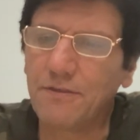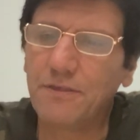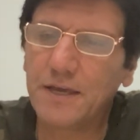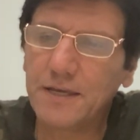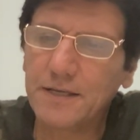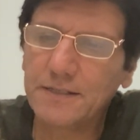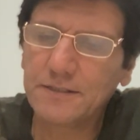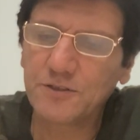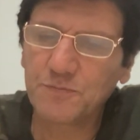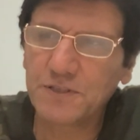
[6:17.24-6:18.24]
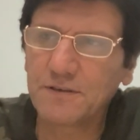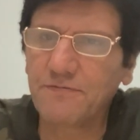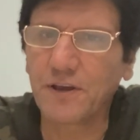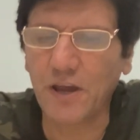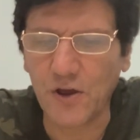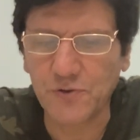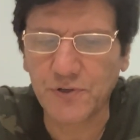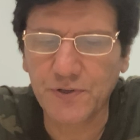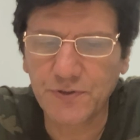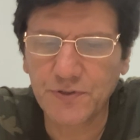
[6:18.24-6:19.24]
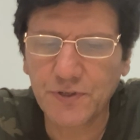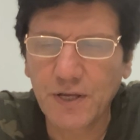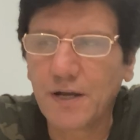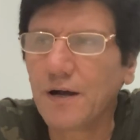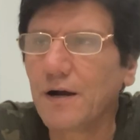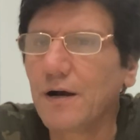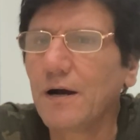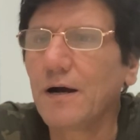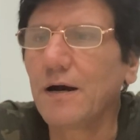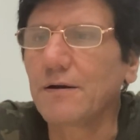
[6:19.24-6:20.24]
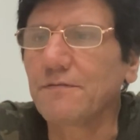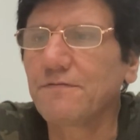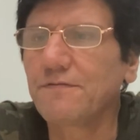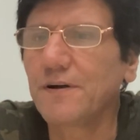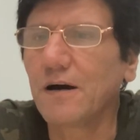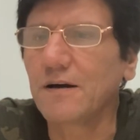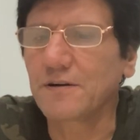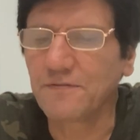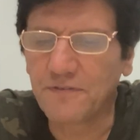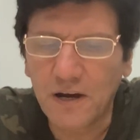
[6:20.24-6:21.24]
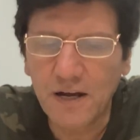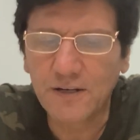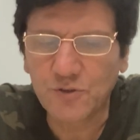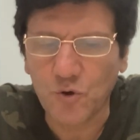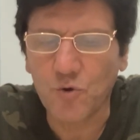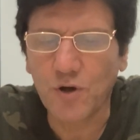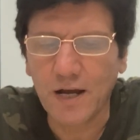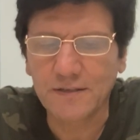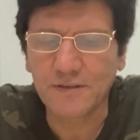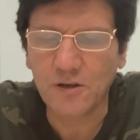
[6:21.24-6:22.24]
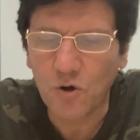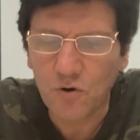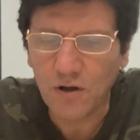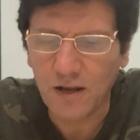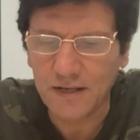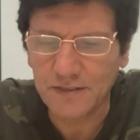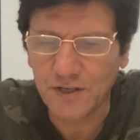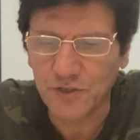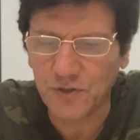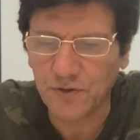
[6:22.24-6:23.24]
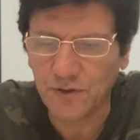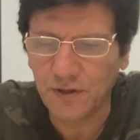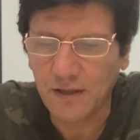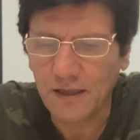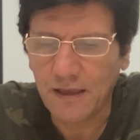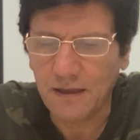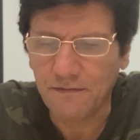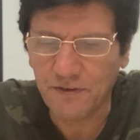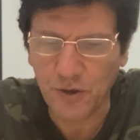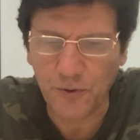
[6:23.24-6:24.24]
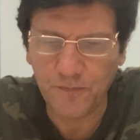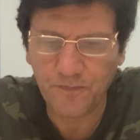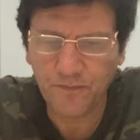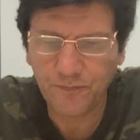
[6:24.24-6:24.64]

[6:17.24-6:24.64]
These specifications are referred to as the localizational view.